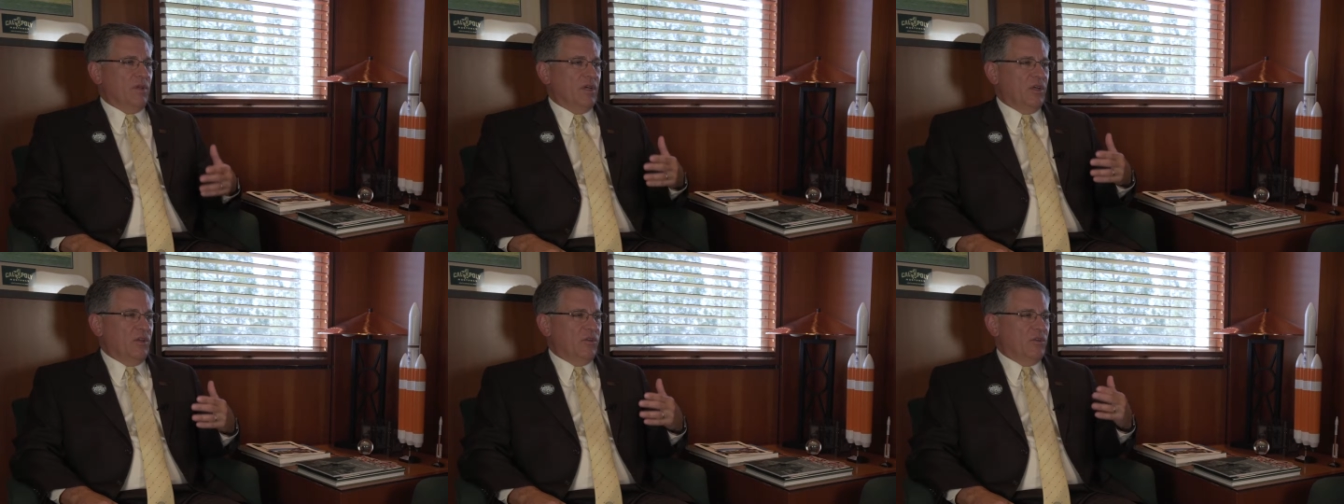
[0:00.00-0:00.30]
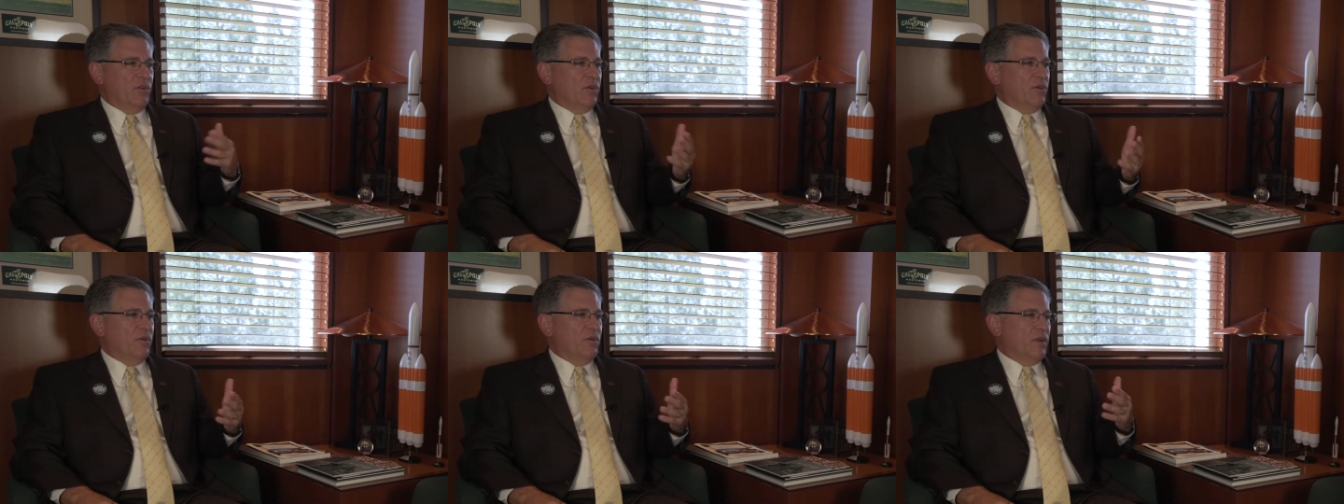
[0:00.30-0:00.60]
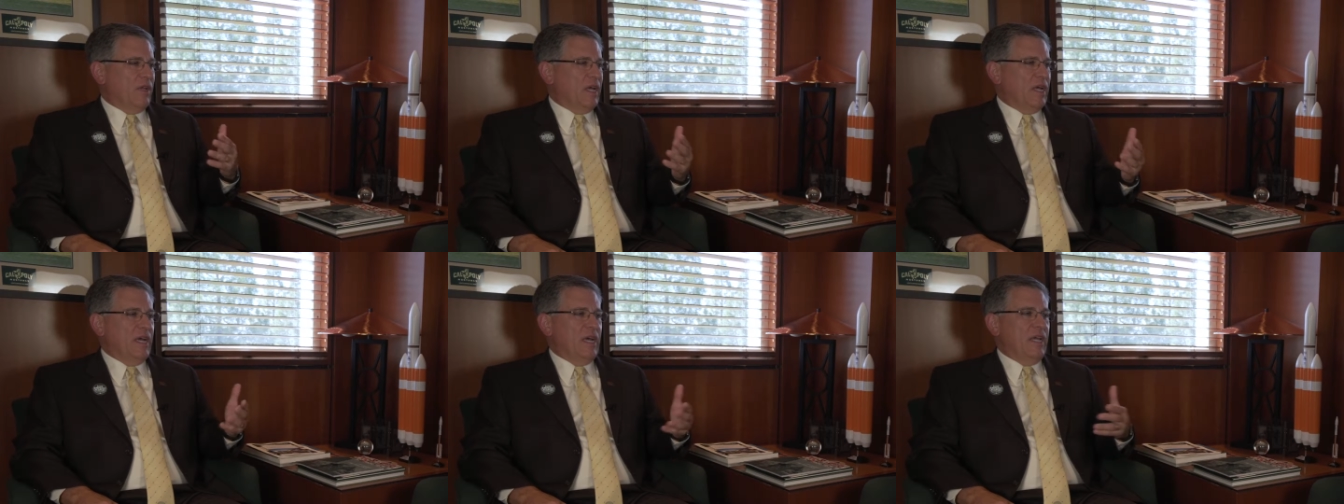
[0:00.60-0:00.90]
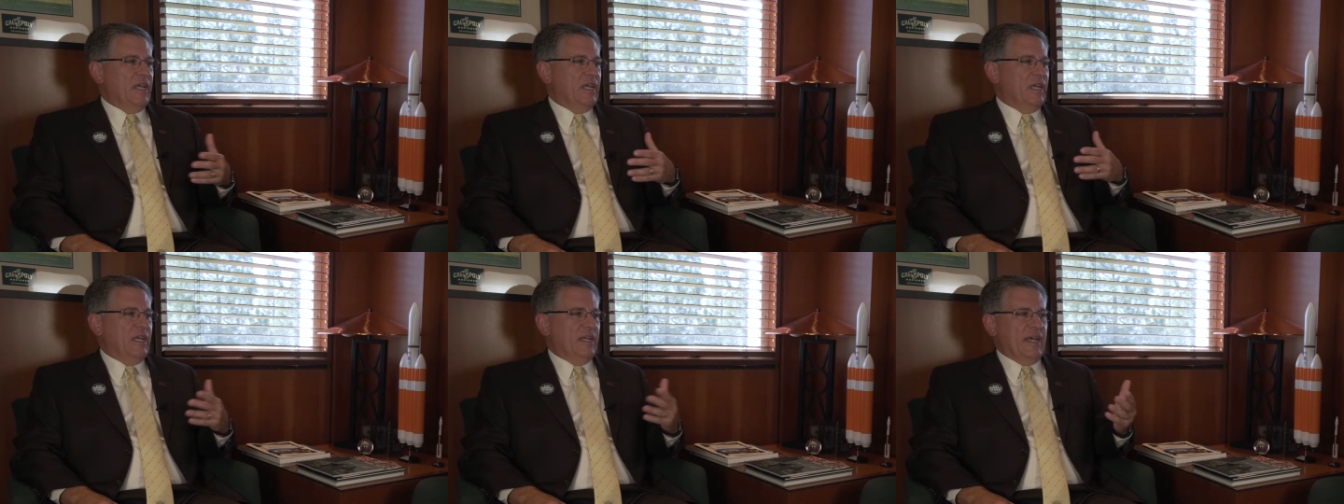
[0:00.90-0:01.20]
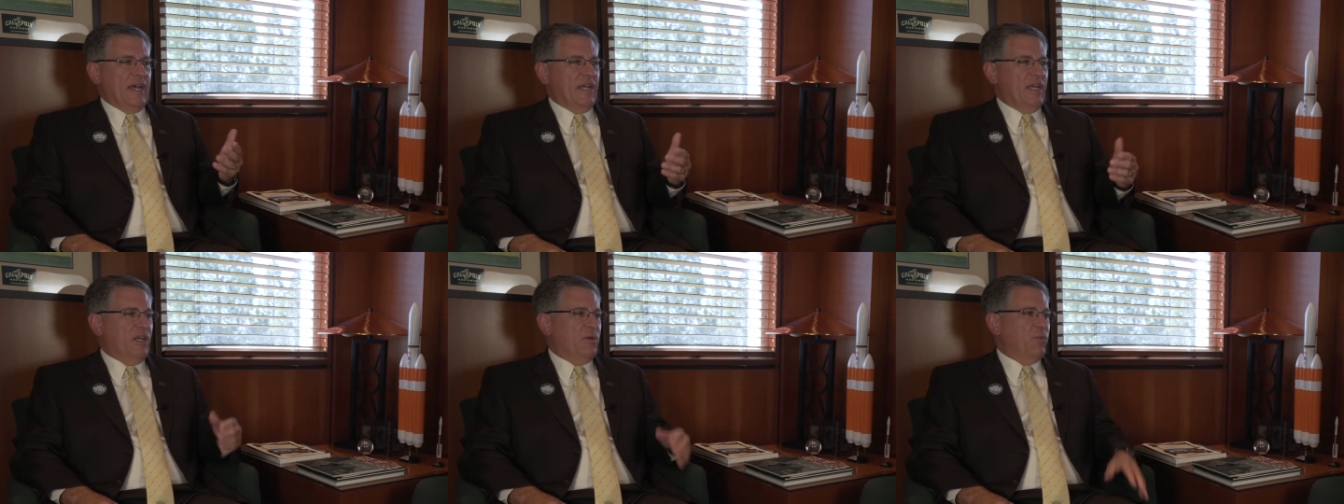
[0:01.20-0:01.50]
underlying and
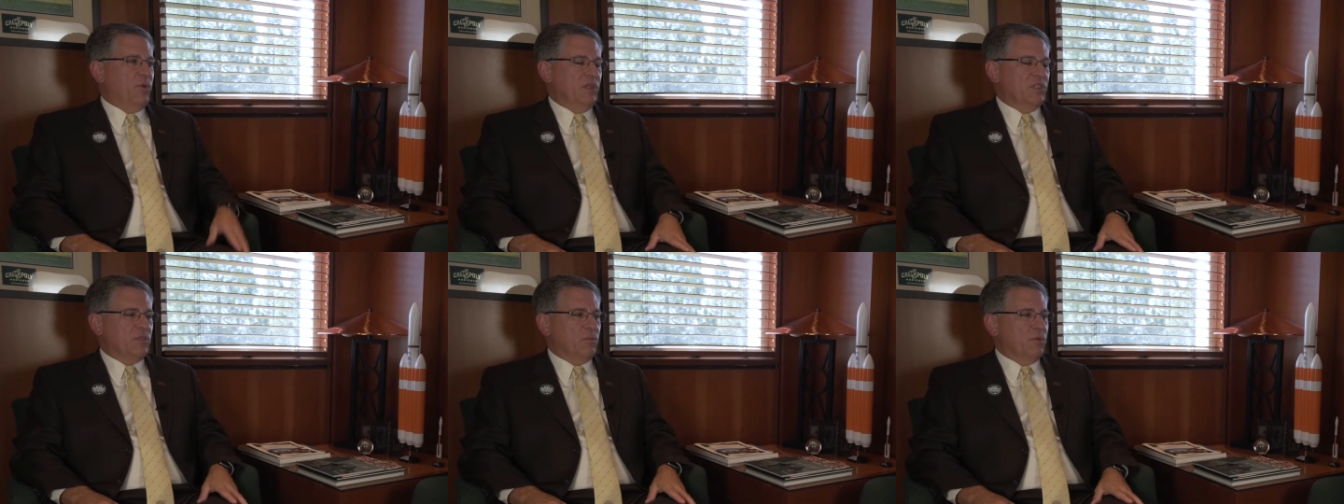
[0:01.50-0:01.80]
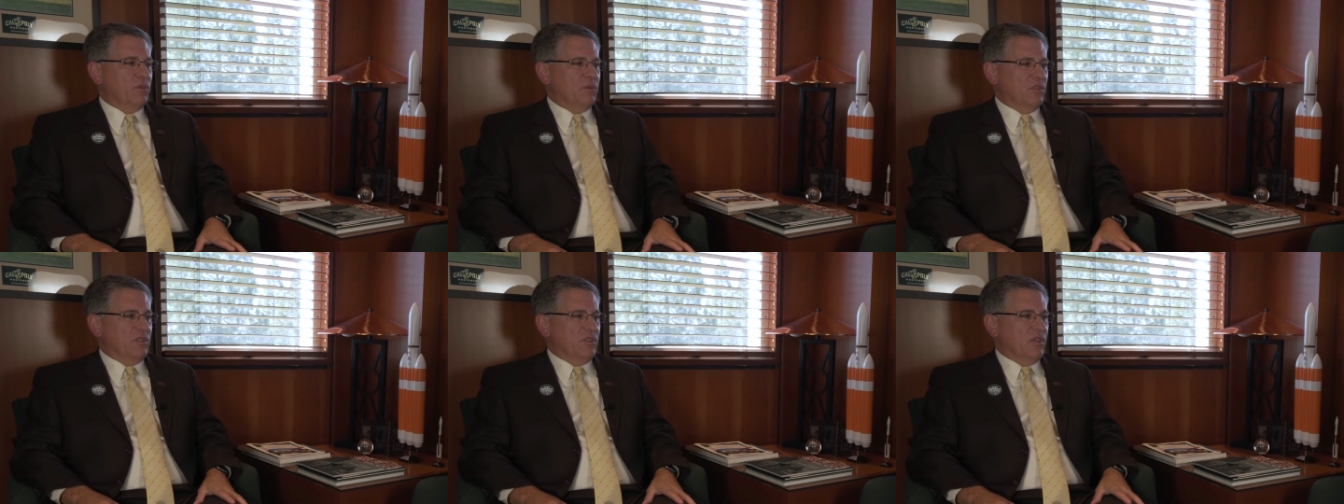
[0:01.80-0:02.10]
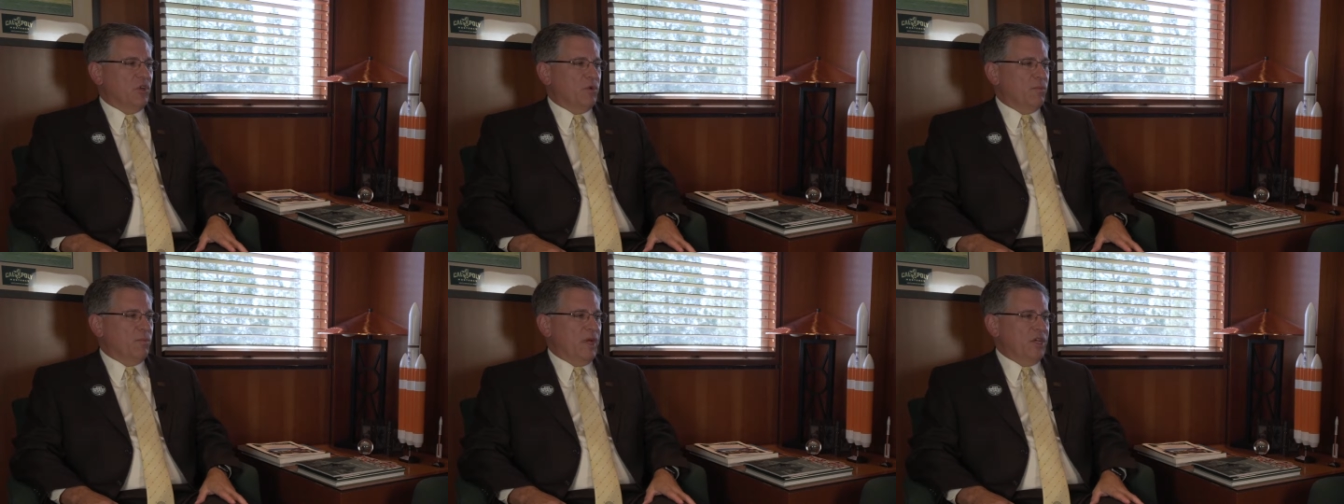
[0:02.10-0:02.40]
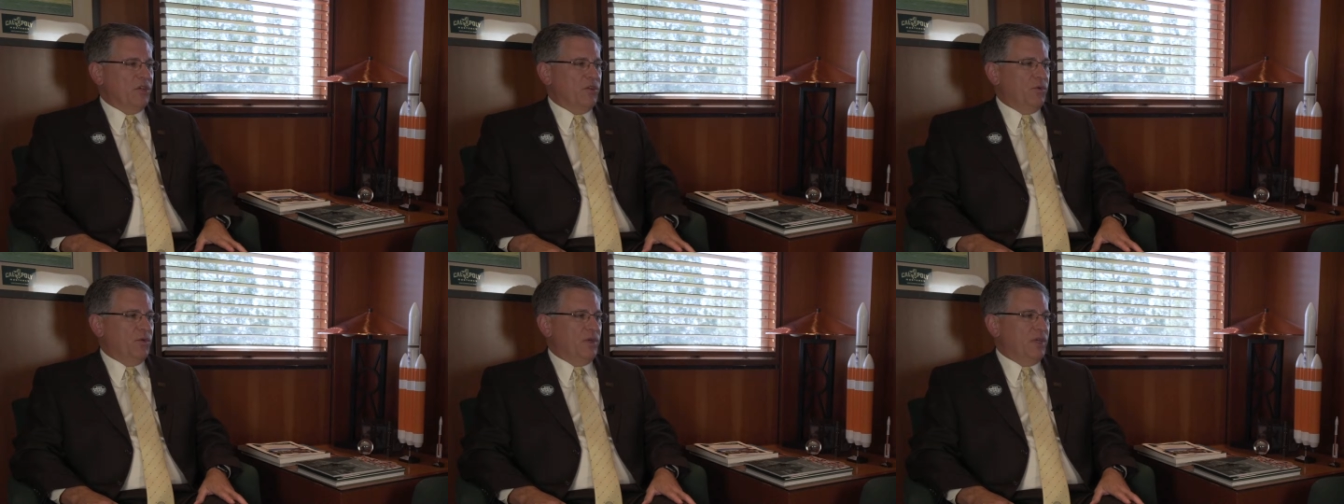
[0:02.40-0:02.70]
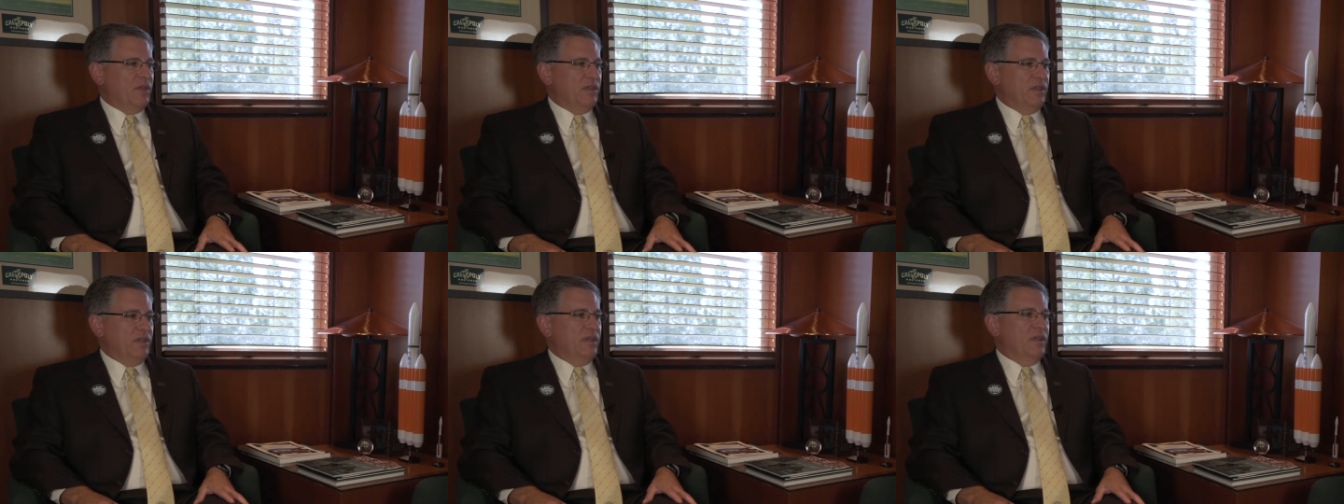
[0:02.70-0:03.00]
guiding principles is learn by
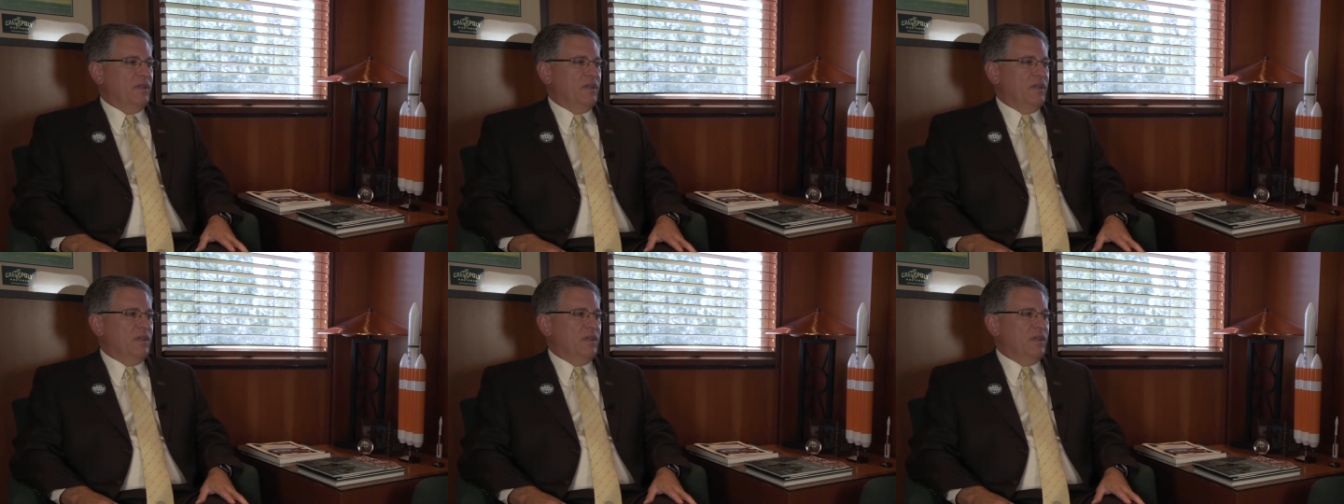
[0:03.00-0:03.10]
doing.